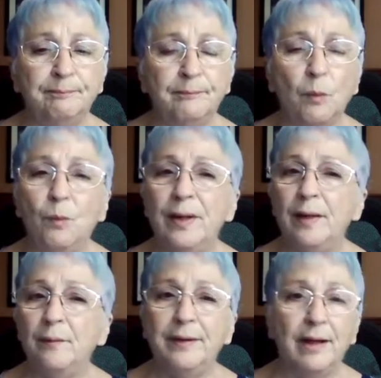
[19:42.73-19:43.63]

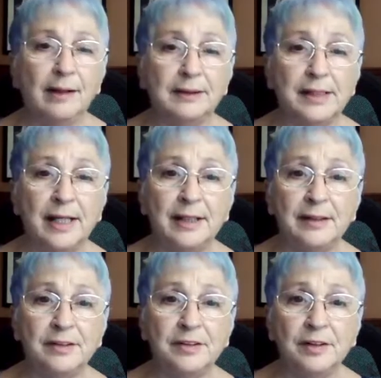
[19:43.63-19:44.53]
We got to
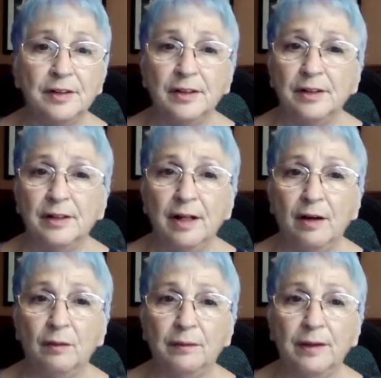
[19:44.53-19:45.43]
change. You
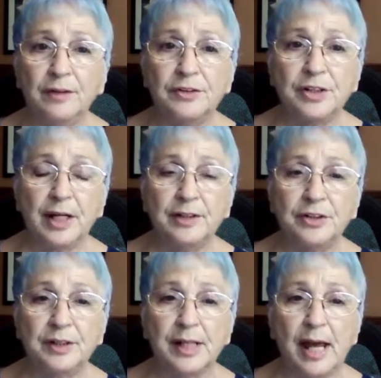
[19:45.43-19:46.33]
know, there's
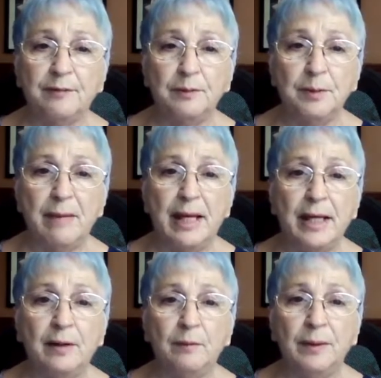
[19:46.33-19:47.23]
changes that have to be
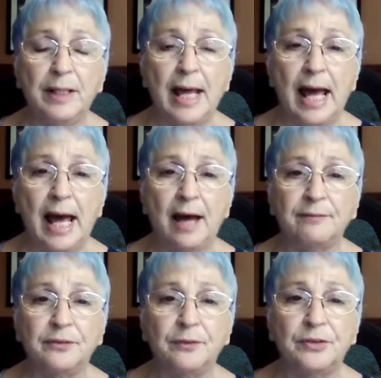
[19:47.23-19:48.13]
made. We
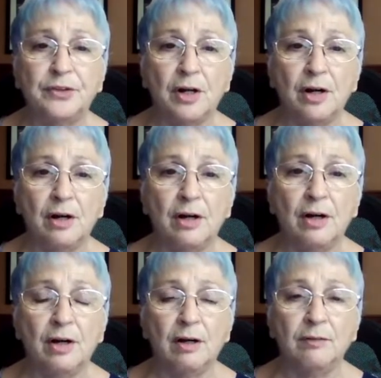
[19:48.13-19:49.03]
have to start
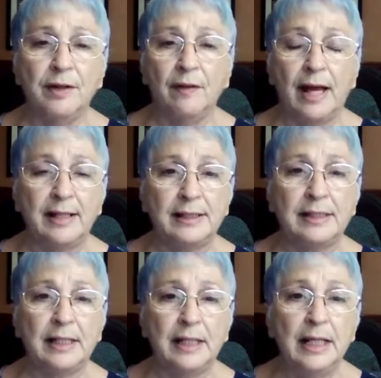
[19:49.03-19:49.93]

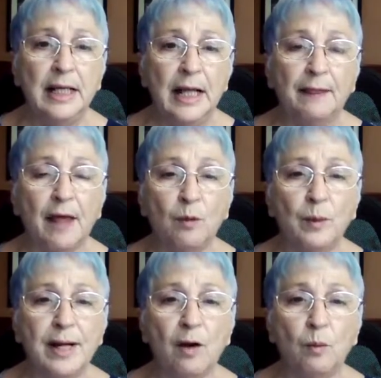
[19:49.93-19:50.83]
realizing that
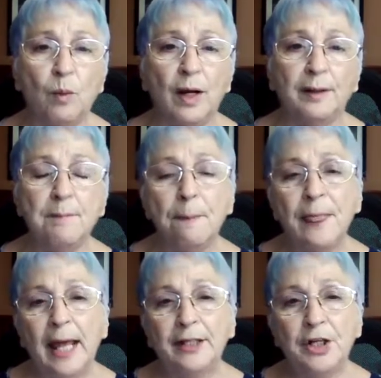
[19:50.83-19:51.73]
we are one.
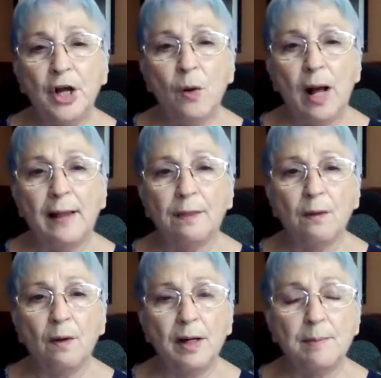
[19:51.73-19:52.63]
And, you know, I
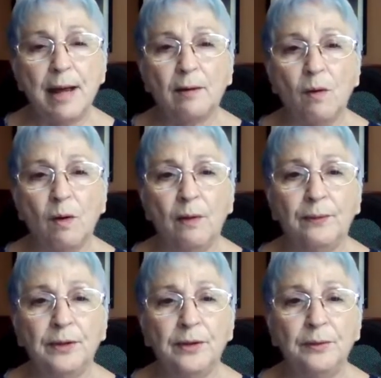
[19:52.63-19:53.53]
thought about all the
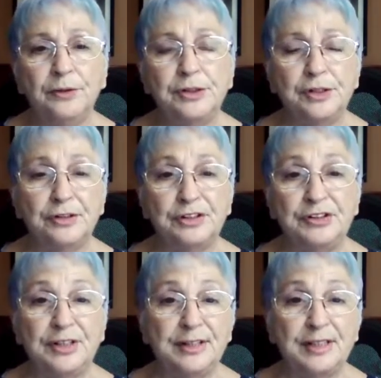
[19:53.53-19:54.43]
huge churches,
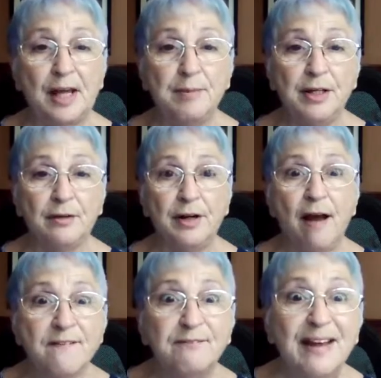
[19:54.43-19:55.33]
since I'm here in
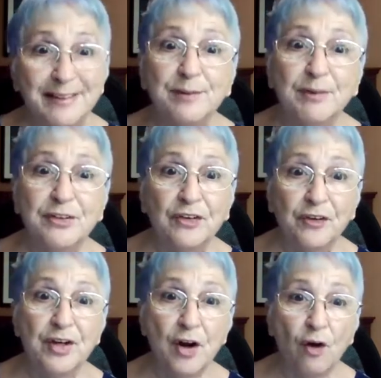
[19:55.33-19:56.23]
Fenton,
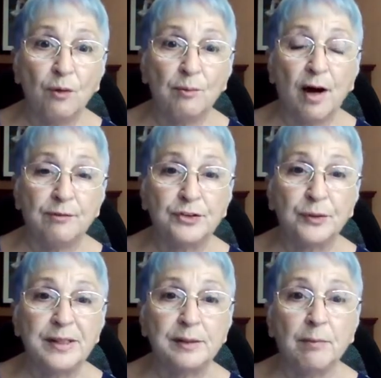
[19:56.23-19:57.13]
Missouri, home of
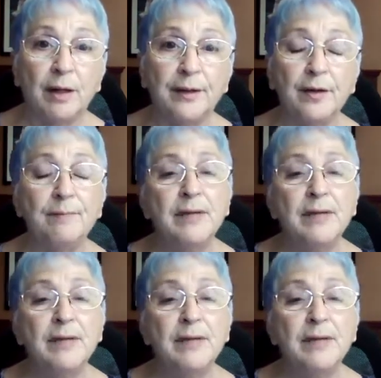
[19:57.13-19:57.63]
Joyce Meyer,